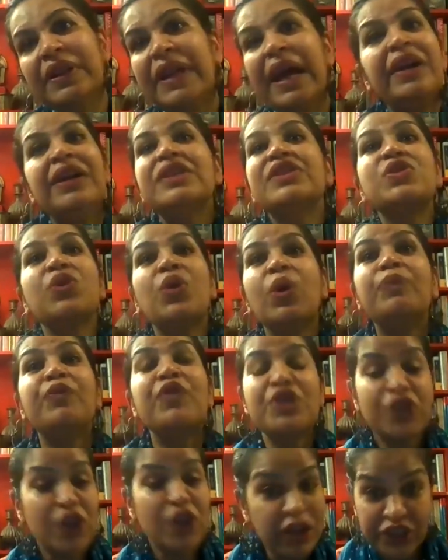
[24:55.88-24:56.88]
there is
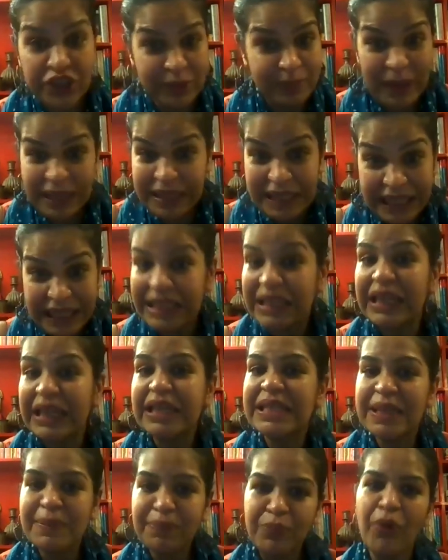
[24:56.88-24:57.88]
hope for scholarship. I think
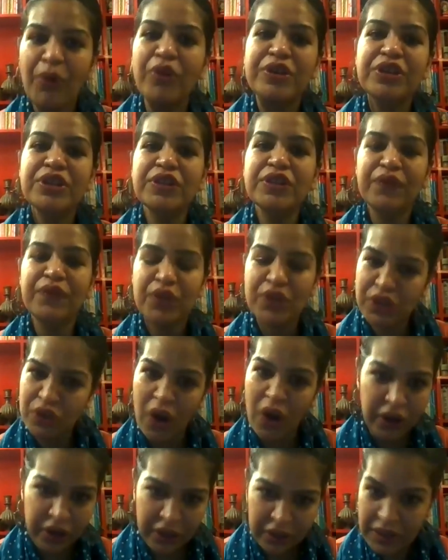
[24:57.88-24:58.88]
it's important for
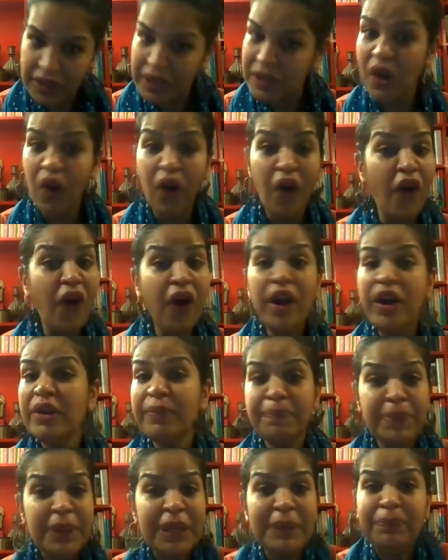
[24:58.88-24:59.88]
scholars or
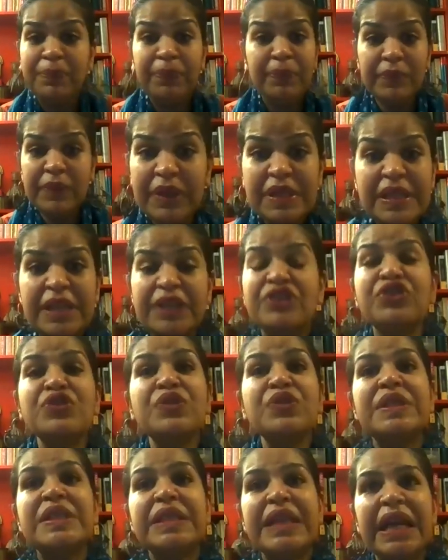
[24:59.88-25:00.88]
be listening
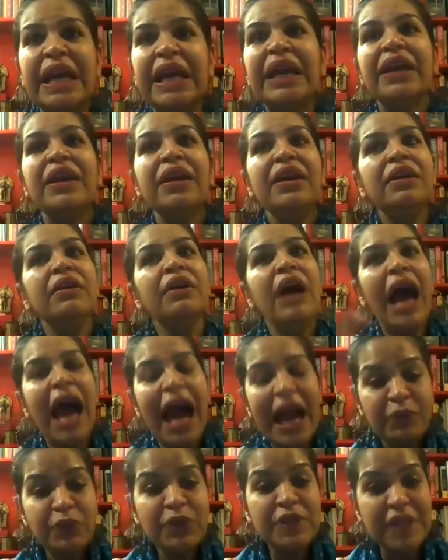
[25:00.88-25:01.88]
to say,
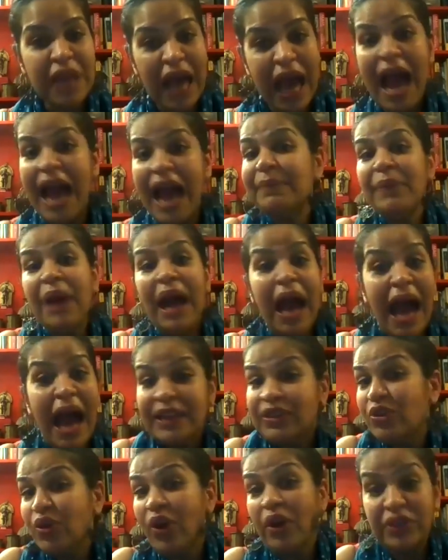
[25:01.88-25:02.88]
I
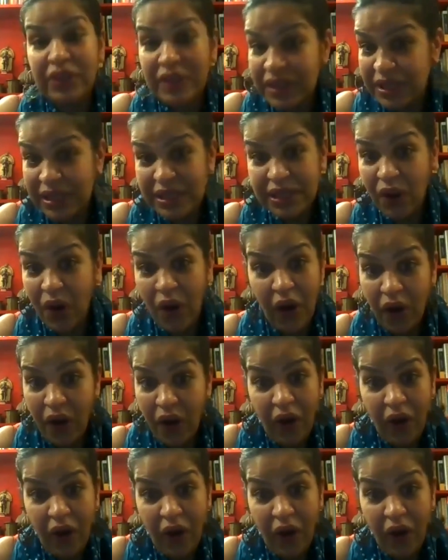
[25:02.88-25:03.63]
thought this